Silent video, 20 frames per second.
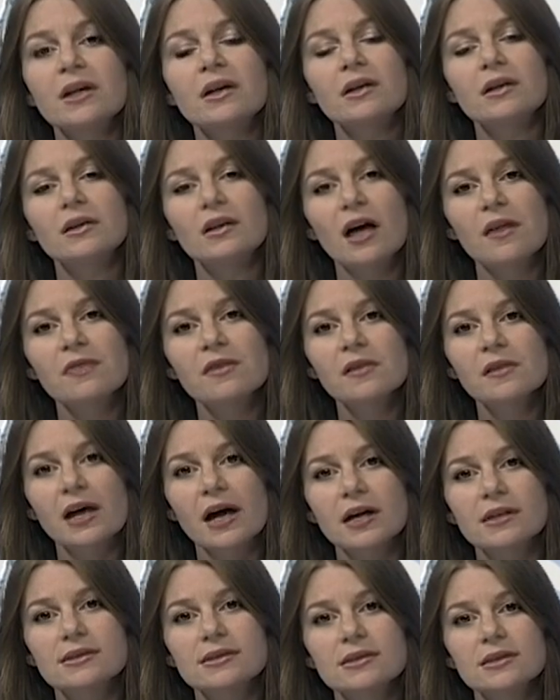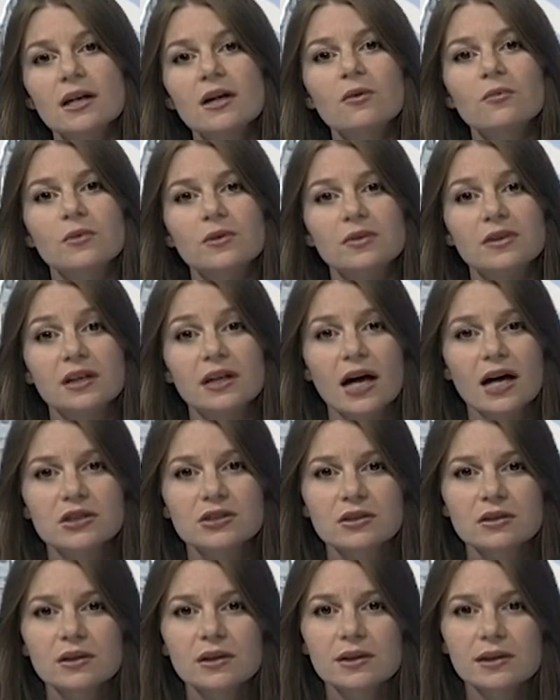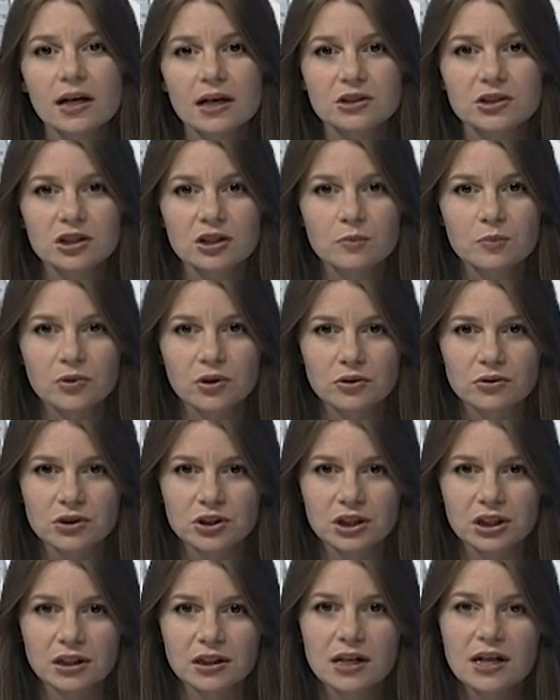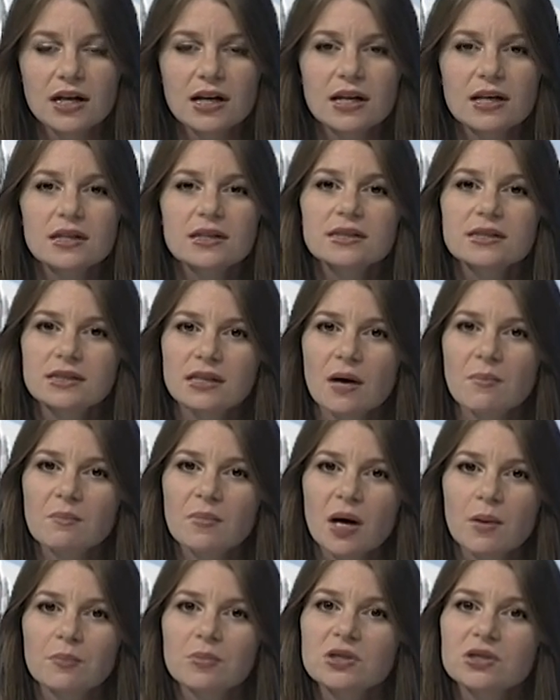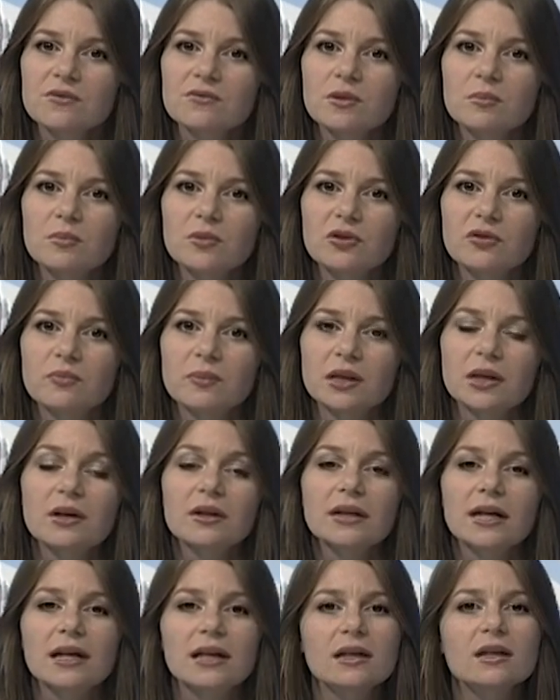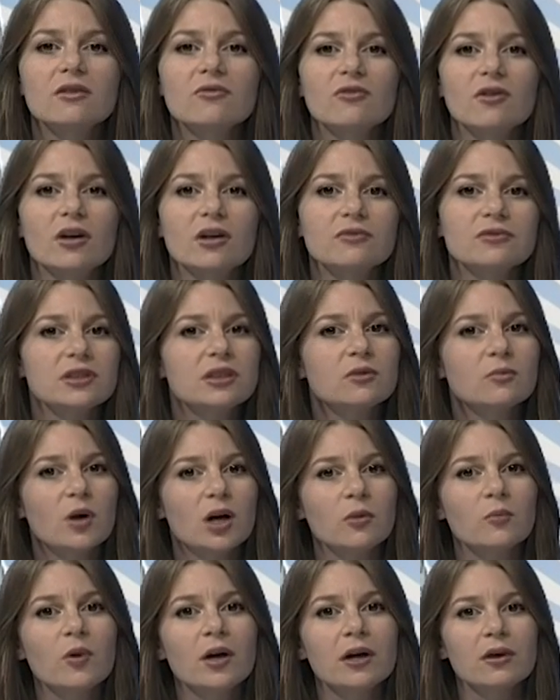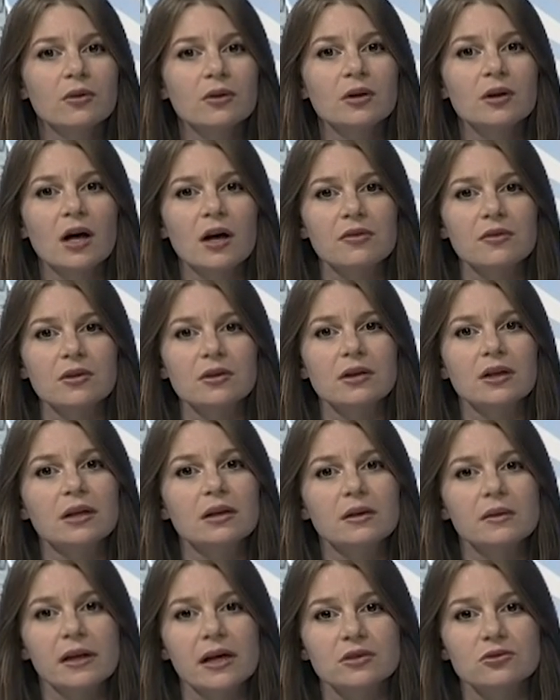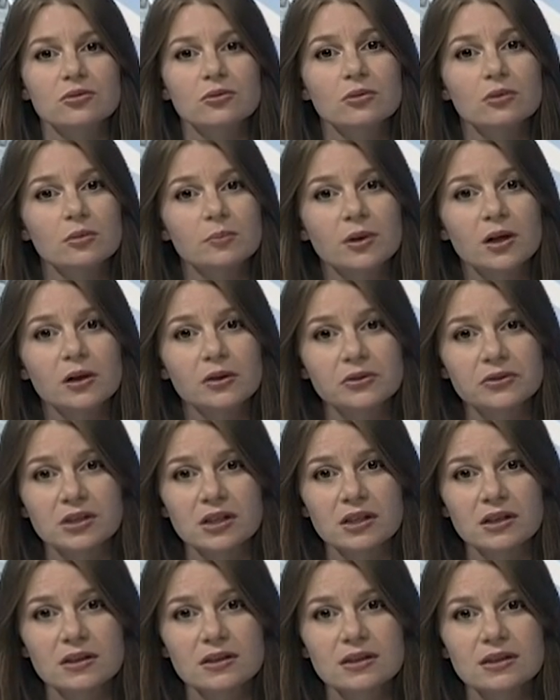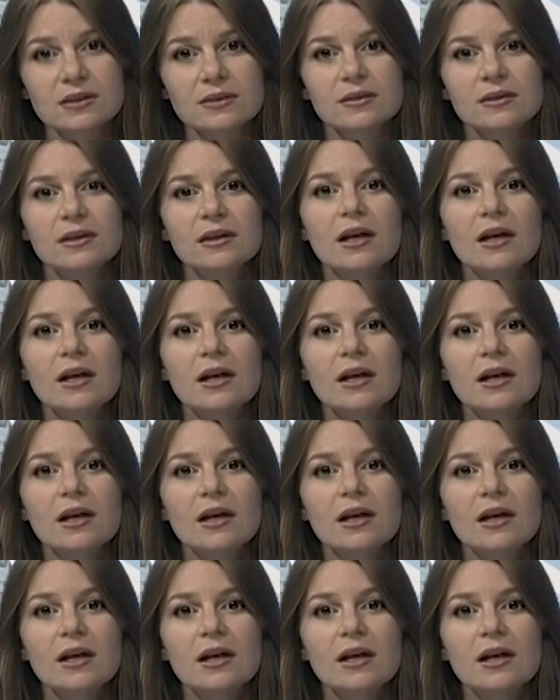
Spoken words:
Nonetheless, with the national election approaching, some members of the movement are getting involved in one way or another in electoral politics.